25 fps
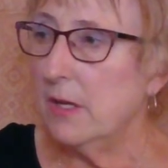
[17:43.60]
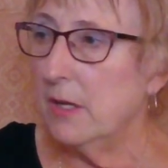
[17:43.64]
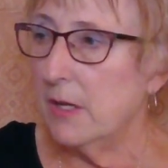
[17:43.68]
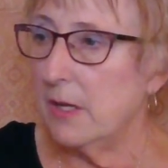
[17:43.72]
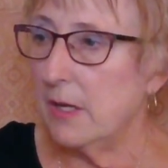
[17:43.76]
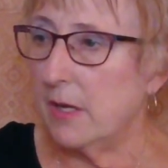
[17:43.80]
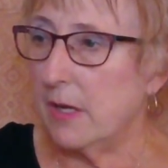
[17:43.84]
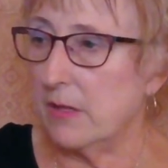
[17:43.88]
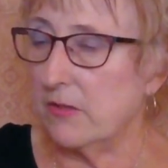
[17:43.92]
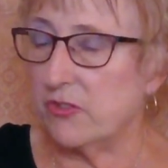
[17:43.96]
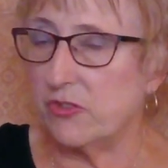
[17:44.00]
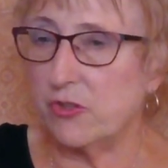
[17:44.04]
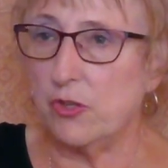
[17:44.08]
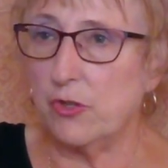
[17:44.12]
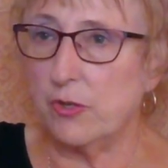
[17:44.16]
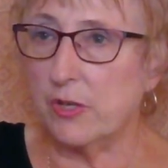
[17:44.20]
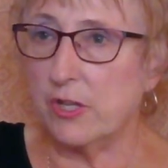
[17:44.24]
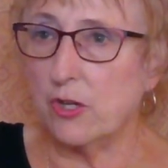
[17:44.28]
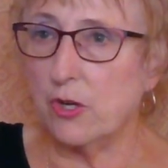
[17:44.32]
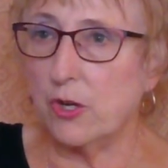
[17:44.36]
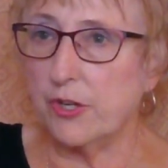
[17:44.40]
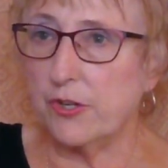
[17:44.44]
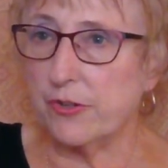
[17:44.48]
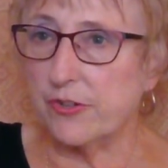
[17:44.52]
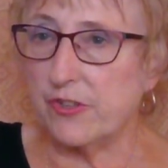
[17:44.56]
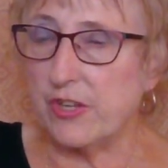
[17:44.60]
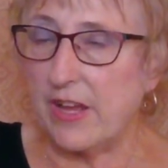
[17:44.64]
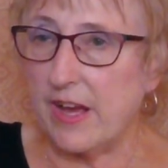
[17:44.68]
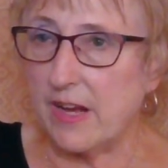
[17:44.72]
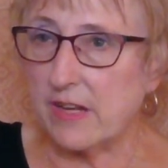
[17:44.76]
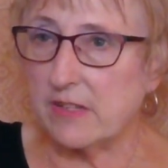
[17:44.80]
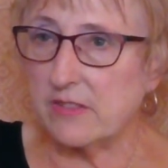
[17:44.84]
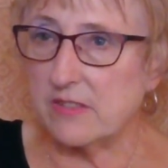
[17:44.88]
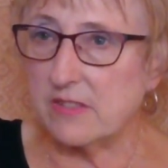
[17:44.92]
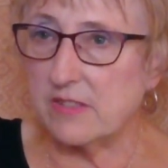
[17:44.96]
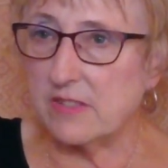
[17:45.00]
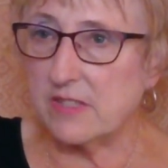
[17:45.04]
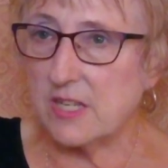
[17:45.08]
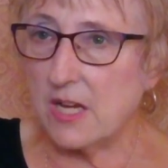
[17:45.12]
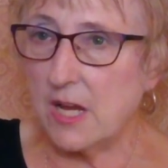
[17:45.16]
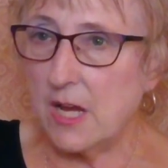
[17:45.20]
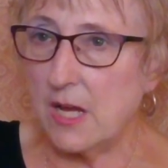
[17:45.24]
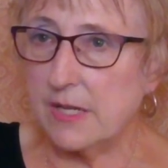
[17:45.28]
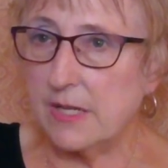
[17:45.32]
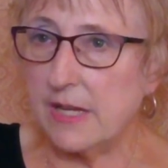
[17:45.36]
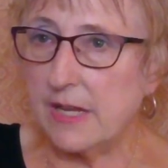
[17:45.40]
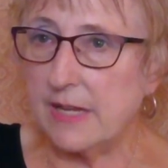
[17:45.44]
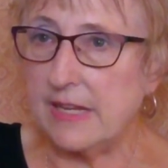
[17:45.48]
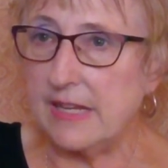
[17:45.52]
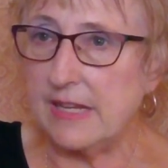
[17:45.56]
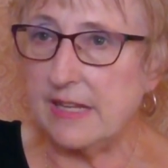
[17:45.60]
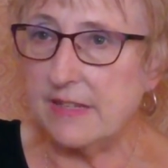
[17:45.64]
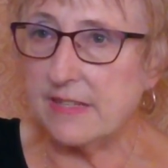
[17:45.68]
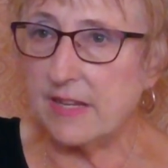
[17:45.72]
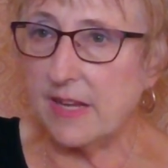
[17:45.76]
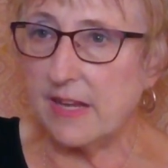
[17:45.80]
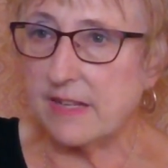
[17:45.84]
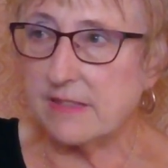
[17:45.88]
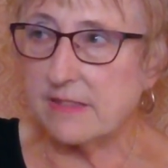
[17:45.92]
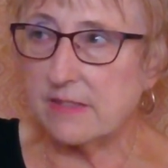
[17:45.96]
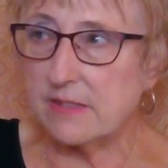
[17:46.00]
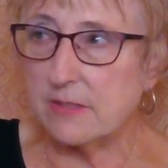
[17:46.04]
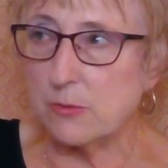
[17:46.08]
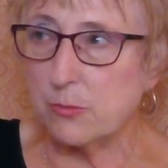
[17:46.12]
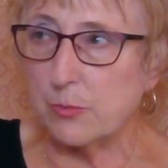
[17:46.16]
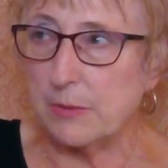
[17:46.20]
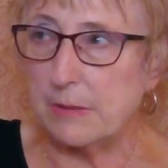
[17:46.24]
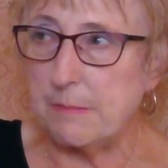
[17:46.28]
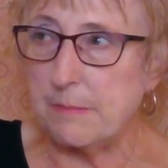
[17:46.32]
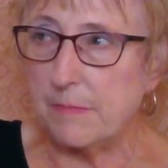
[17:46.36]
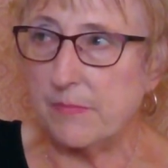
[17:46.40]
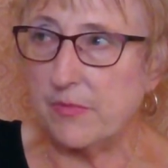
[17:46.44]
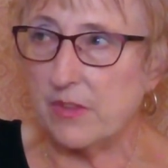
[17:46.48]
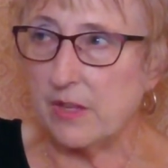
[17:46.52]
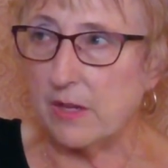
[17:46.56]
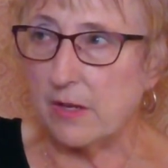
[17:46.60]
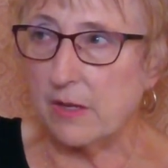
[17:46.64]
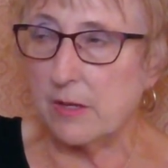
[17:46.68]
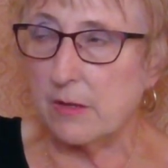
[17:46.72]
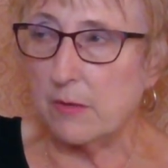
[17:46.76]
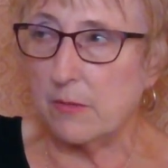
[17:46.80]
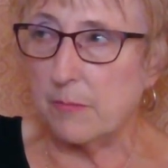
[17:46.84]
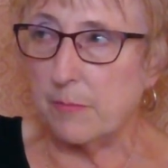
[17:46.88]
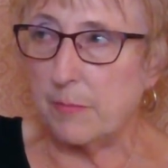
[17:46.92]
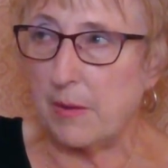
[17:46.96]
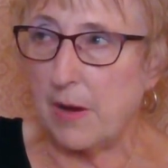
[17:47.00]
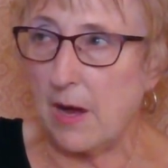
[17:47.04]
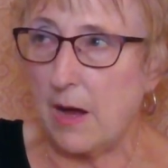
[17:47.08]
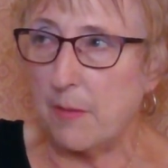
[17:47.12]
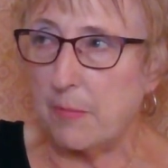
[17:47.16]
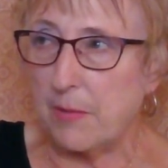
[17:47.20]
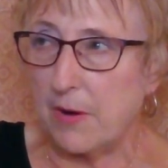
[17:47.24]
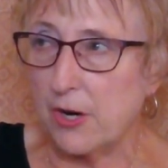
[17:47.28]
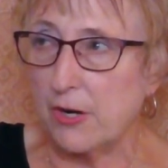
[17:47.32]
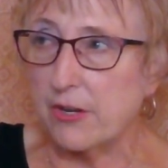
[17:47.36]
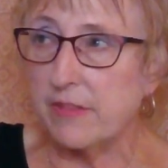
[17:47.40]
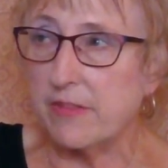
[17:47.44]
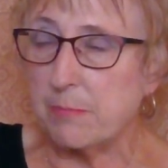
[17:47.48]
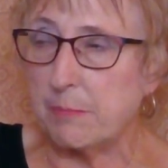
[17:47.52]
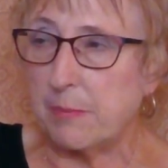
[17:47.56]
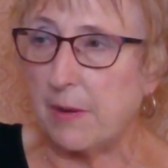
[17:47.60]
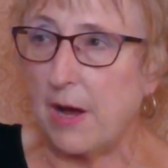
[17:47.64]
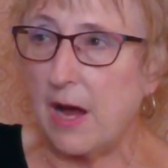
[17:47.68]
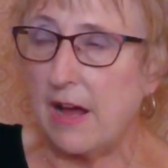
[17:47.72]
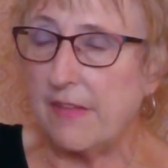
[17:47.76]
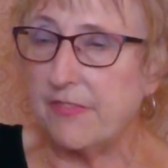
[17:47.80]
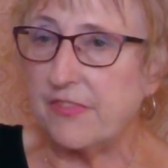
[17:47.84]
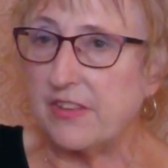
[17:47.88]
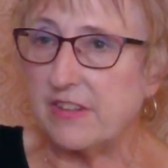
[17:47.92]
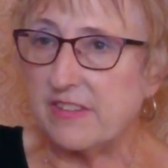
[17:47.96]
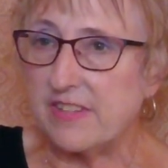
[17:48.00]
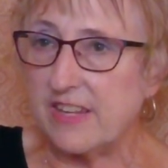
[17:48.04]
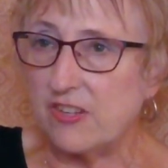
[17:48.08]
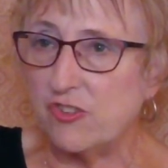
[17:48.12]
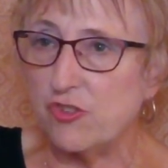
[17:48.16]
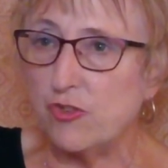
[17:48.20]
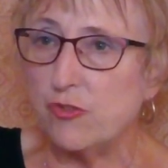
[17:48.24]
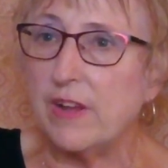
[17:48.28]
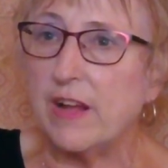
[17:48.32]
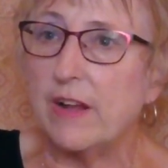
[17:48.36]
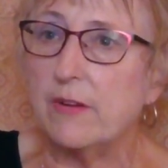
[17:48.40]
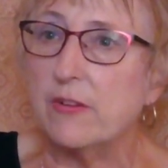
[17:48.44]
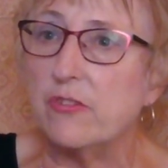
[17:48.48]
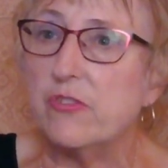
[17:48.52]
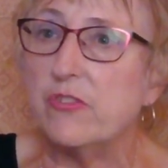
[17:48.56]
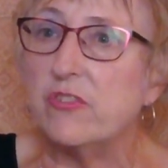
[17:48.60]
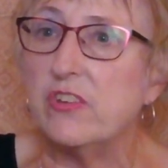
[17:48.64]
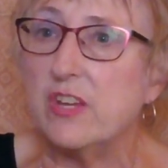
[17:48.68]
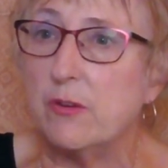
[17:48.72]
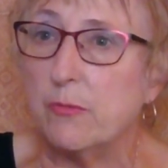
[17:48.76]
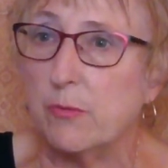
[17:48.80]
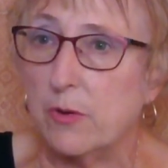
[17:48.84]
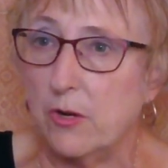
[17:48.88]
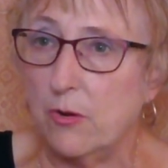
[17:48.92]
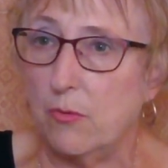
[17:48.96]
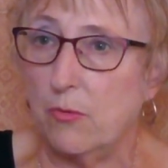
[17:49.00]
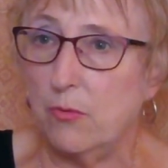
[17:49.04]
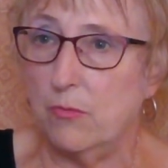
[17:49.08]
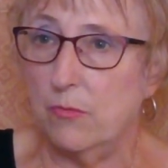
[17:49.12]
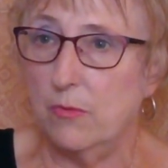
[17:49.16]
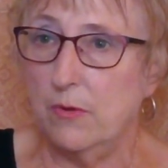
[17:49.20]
And so you get all your taxes done, and he takes the part of the pot that takes you down to 0.